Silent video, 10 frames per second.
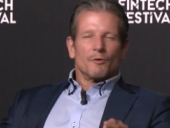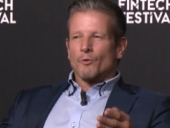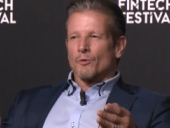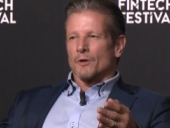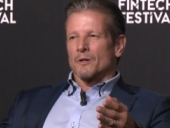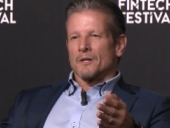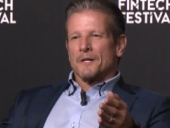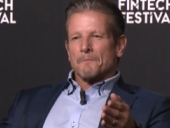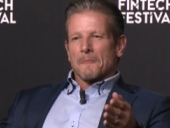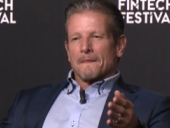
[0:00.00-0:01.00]
Or
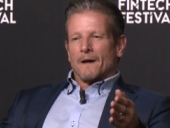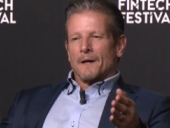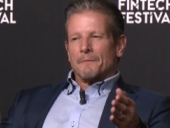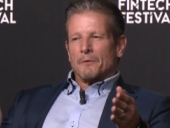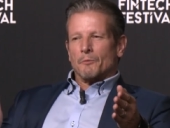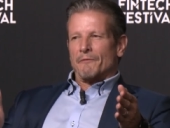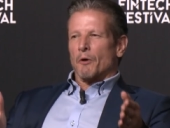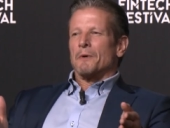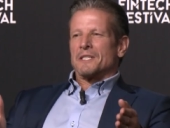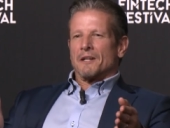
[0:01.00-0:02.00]
we've
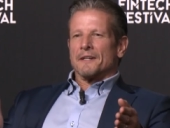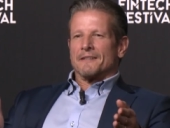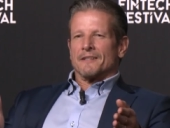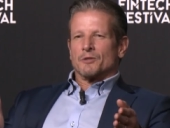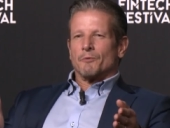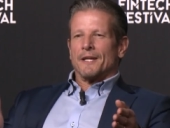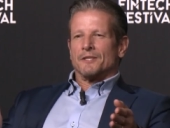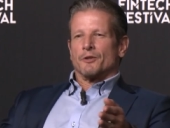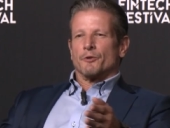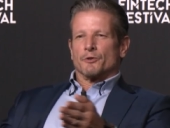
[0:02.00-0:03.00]
always done it this way,
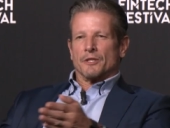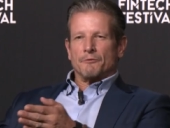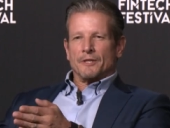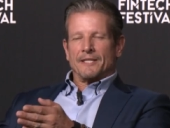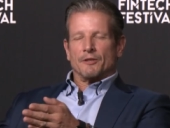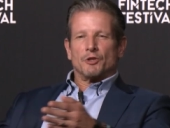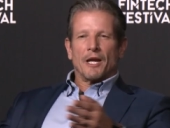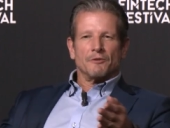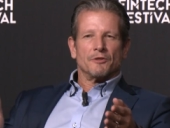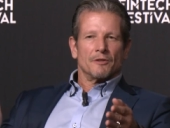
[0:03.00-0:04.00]
so there's no need to
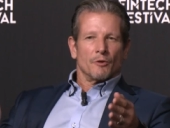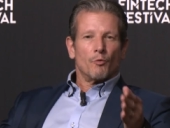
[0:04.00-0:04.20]
change it.